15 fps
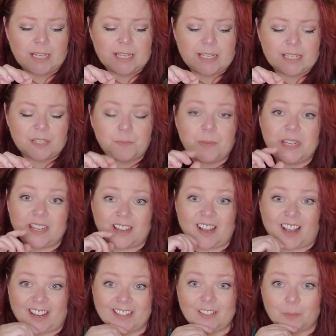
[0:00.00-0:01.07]
is being
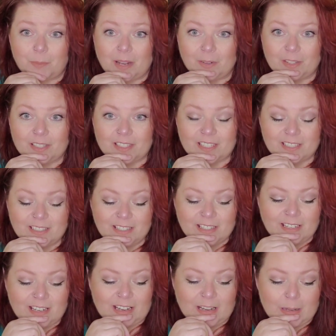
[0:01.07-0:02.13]
kind about it.
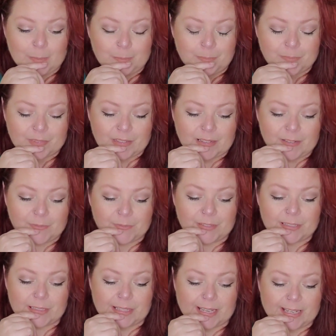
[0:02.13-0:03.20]
I
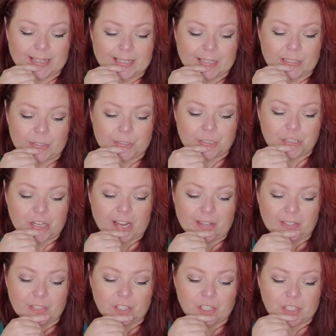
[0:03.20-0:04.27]
feel like your
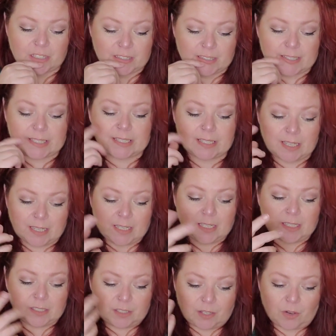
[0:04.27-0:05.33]
challenge is,
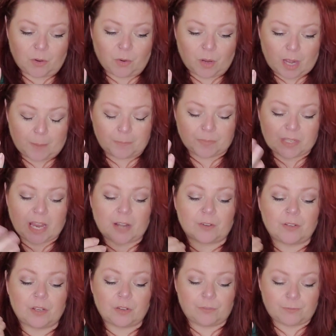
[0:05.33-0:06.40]

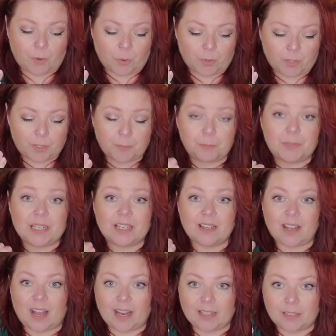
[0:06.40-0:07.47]
carrying forward,
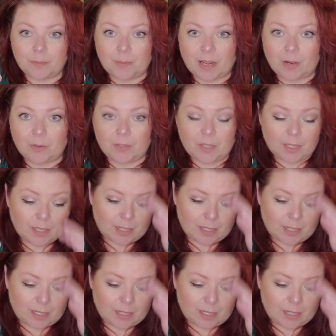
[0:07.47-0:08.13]
being kind about